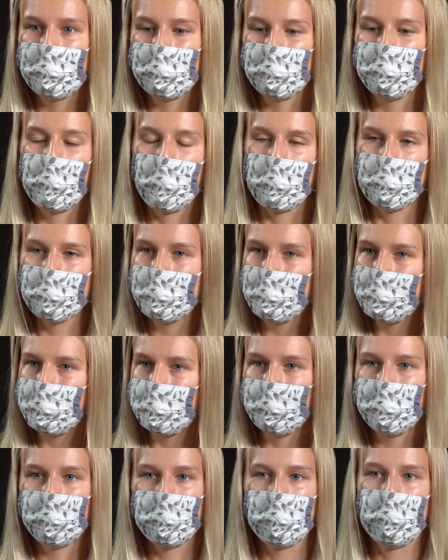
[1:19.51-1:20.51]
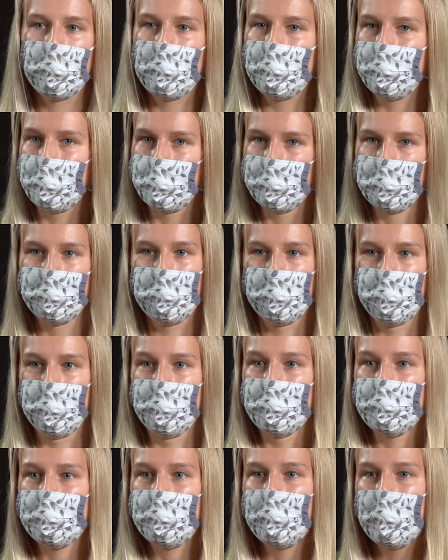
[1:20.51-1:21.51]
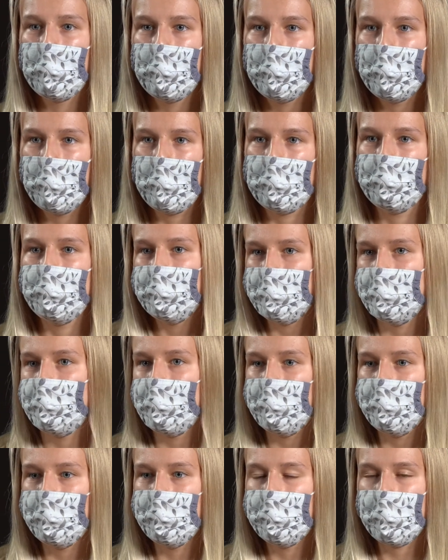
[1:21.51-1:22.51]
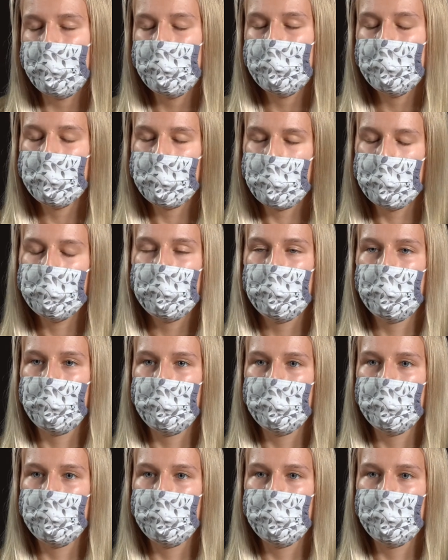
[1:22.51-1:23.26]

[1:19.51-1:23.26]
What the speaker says: the chances of learning to have an experience and this team that kept me.